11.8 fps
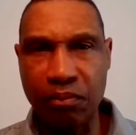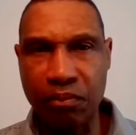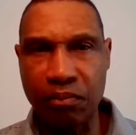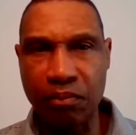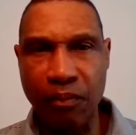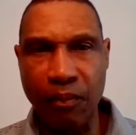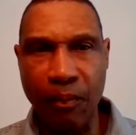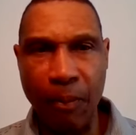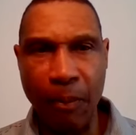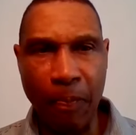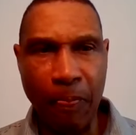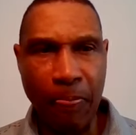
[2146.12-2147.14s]
Leslie, it's
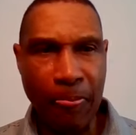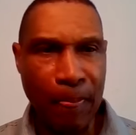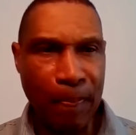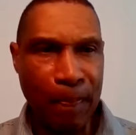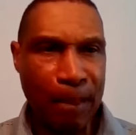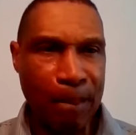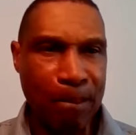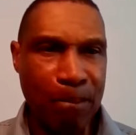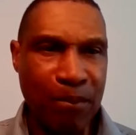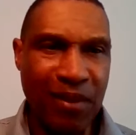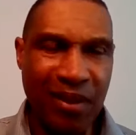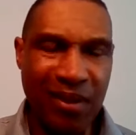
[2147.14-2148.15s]
Kim Jones from
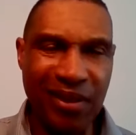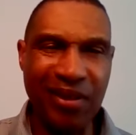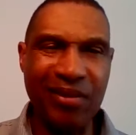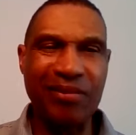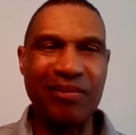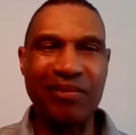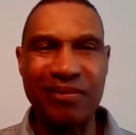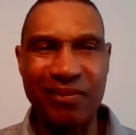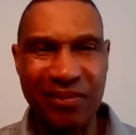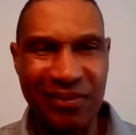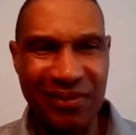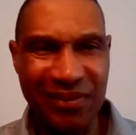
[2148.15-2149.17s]
NFL Network. How
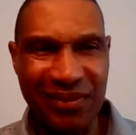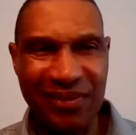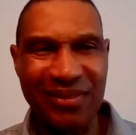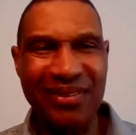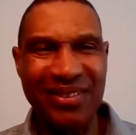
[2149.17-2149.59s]
are you?